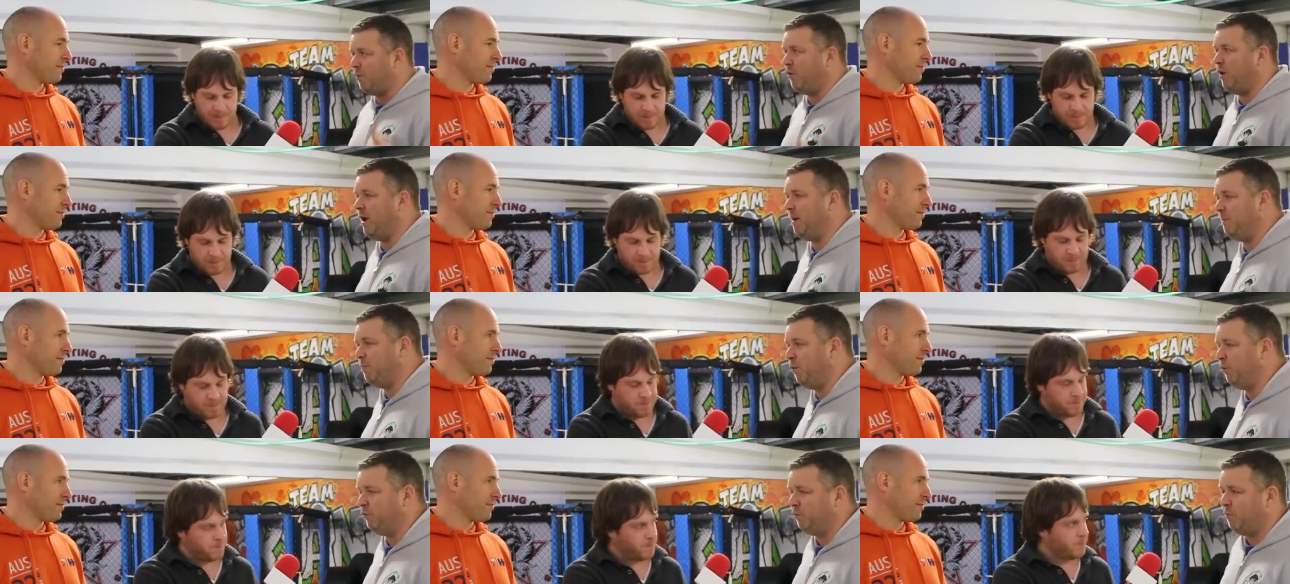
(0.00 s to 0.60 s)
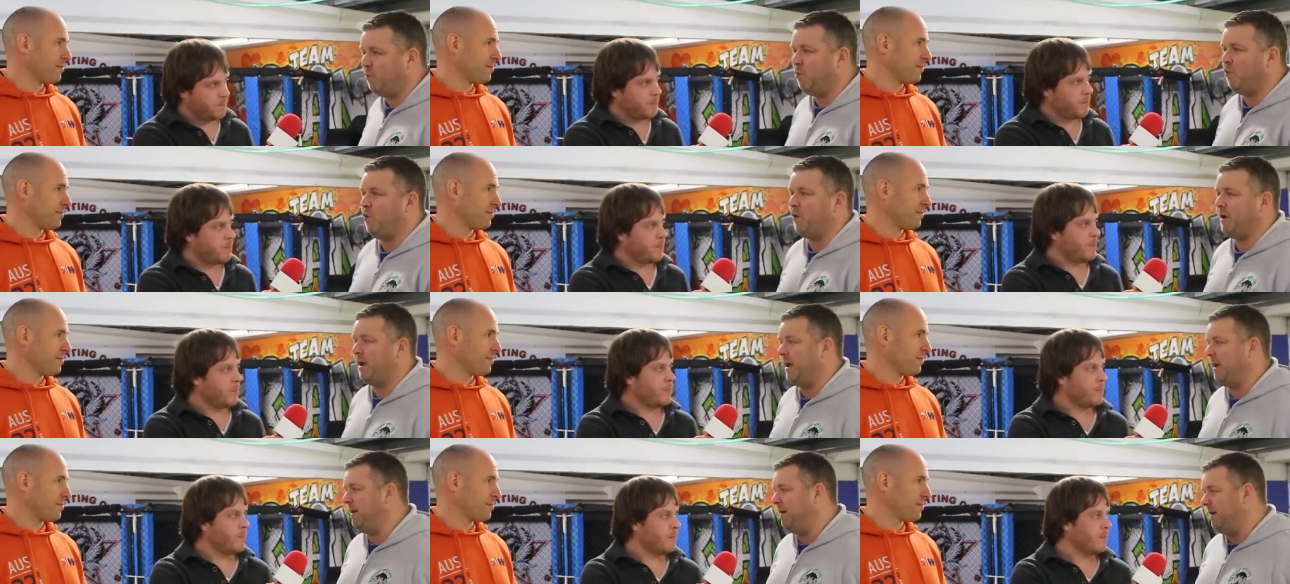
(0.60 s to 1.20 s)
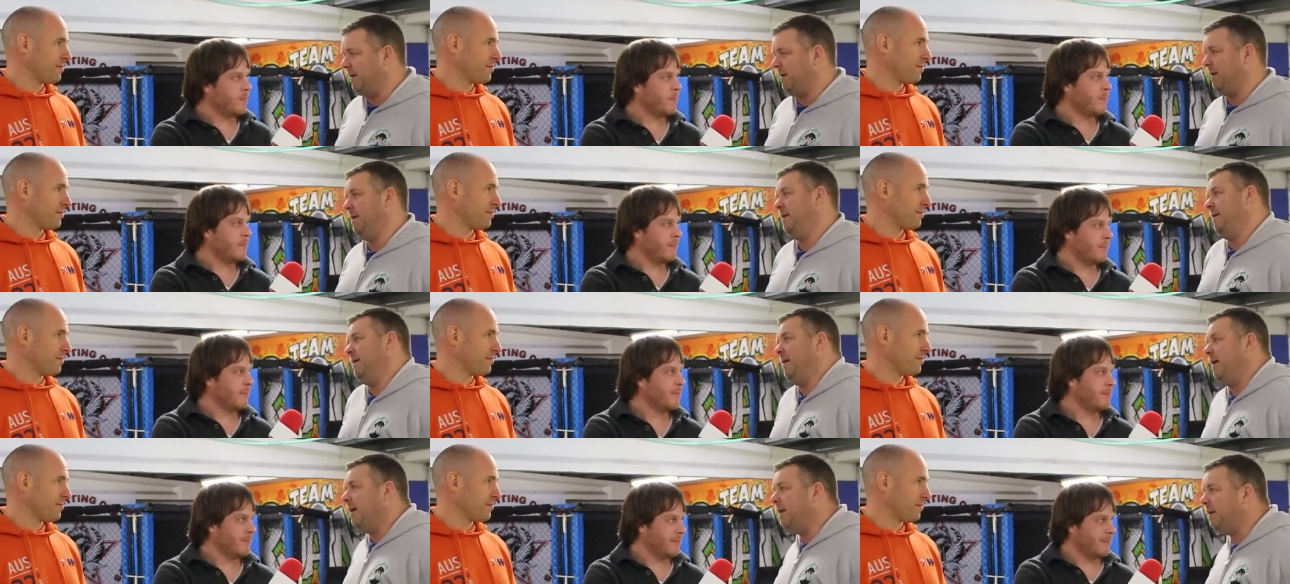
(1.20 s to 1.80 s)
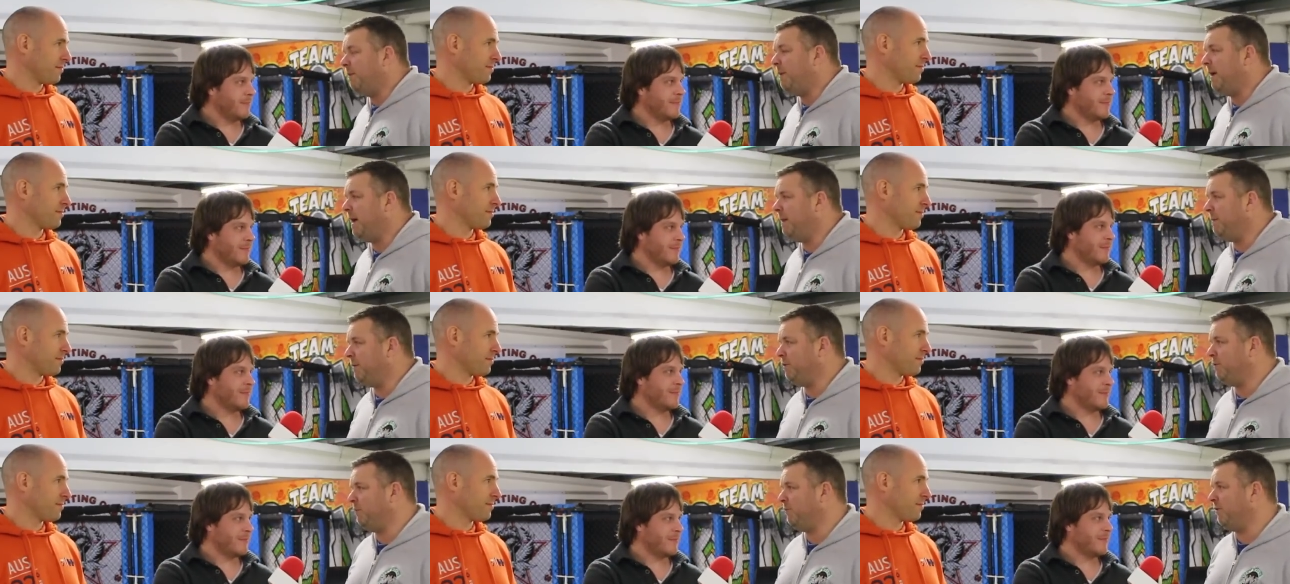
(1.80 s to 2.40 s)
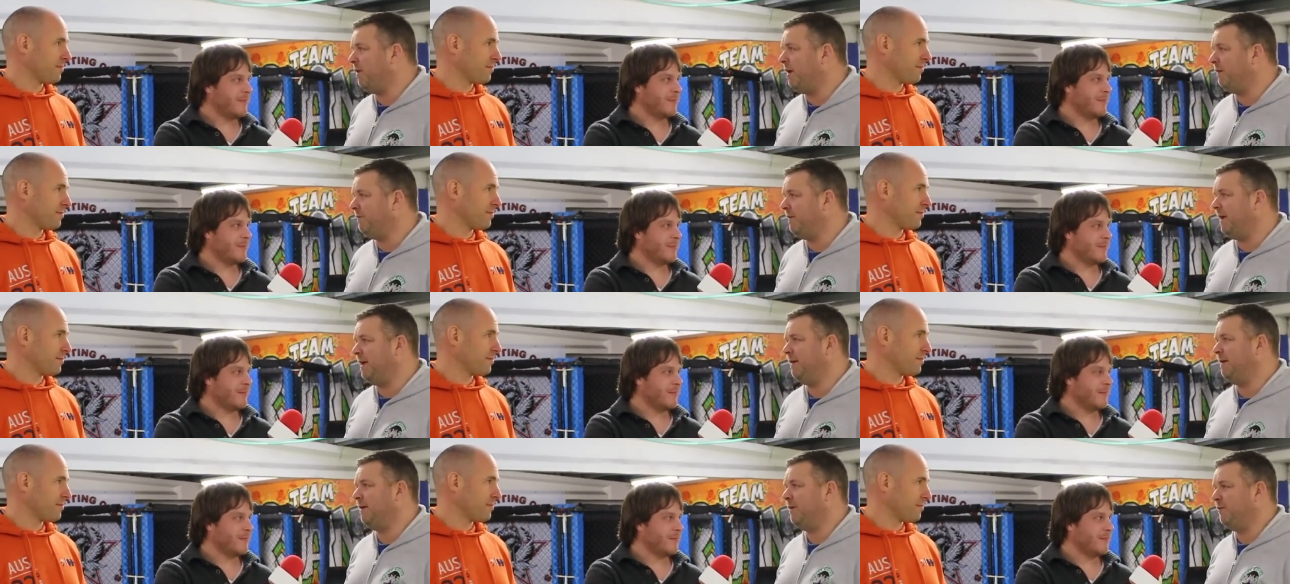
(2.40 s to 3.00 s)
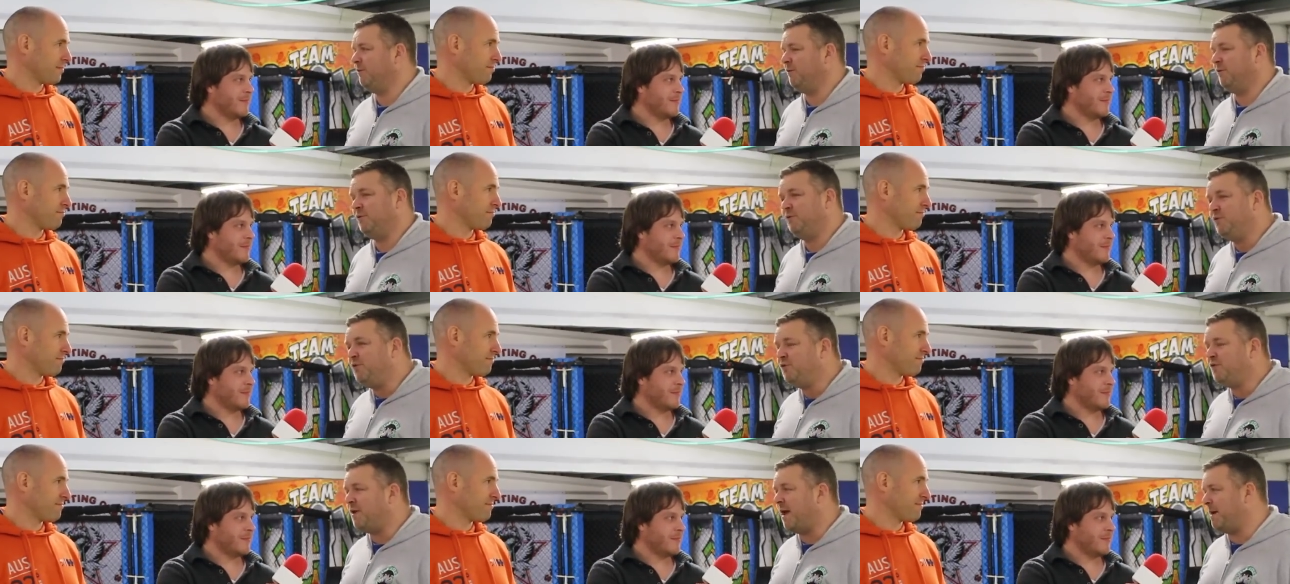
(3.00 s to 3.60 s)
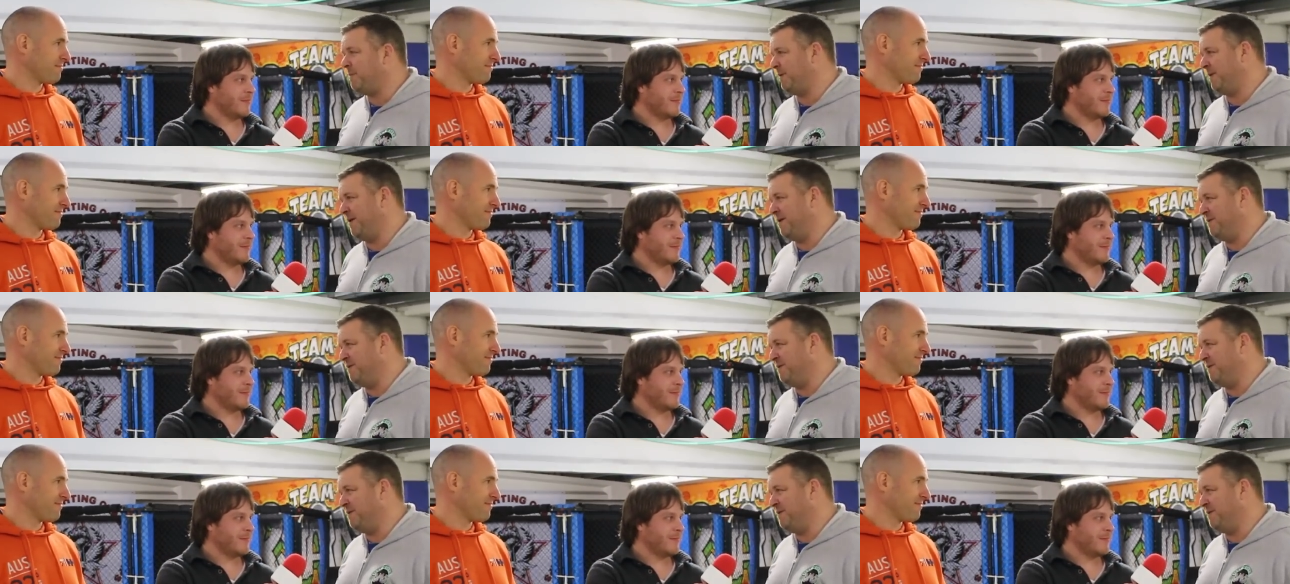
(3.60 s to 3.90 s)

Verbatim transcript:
Speaker 1: time, putting the work in and the payment comes off then, you know. So it doesn't happen